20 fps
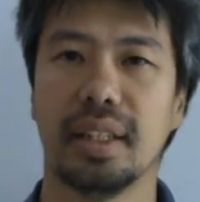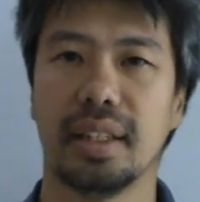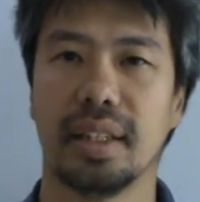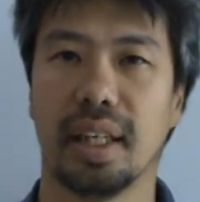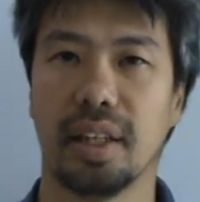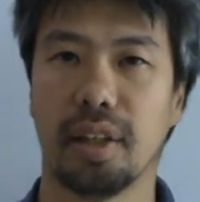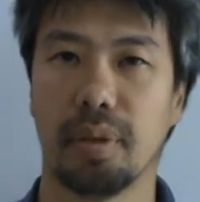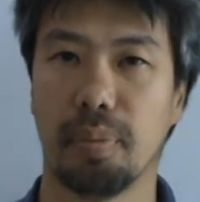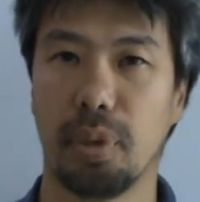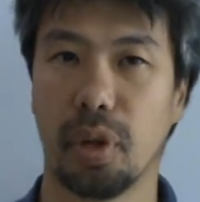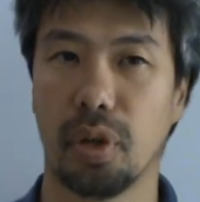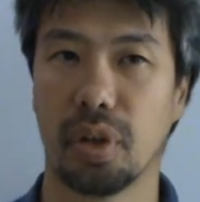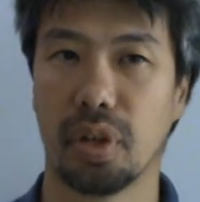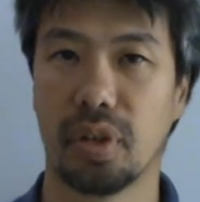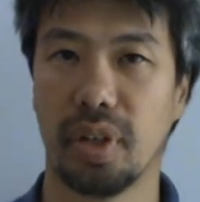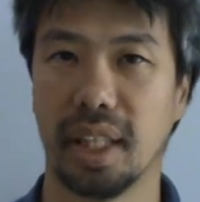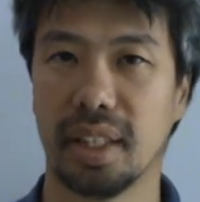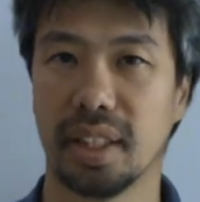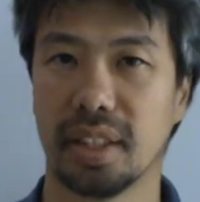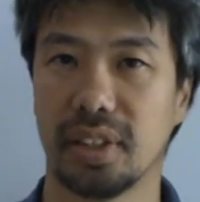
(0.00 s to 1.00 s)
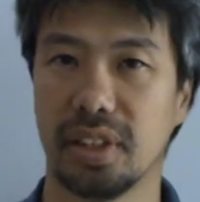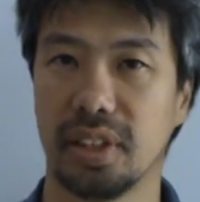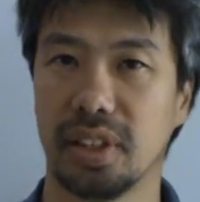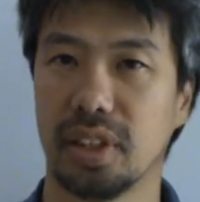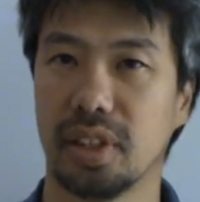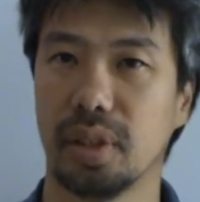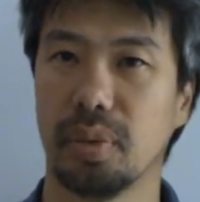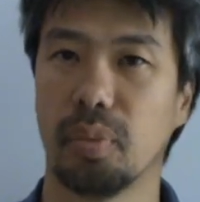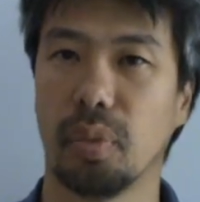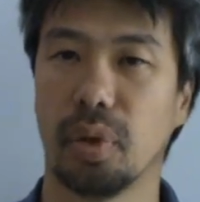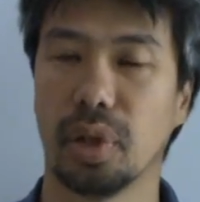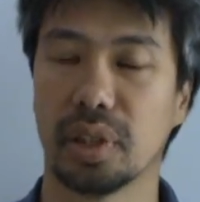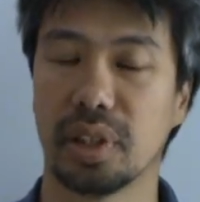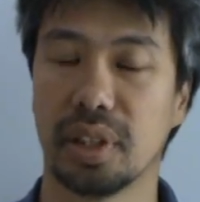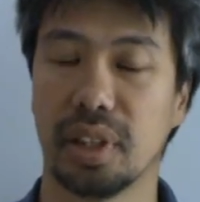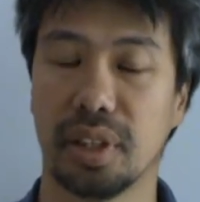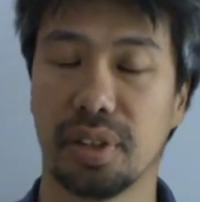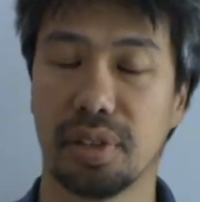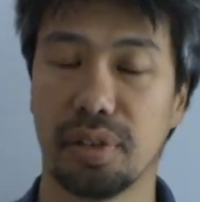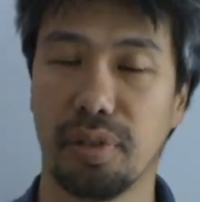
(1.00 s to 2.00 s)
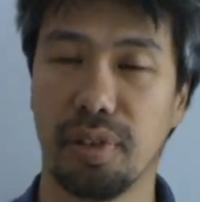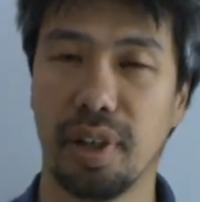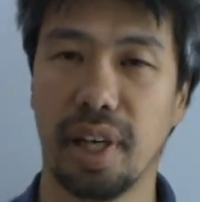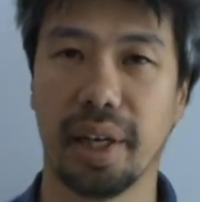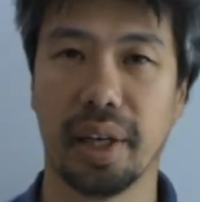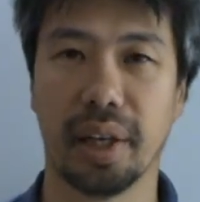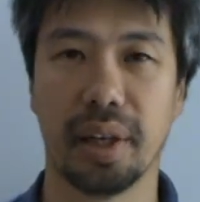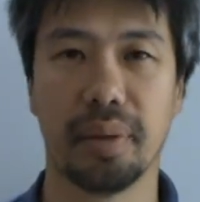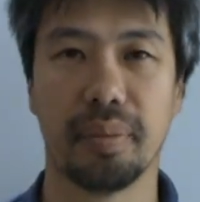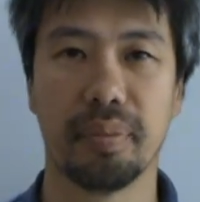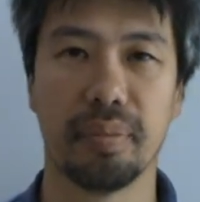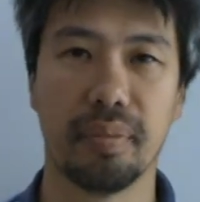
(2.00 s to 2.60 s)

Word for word: then a bureaucratic system works just fine.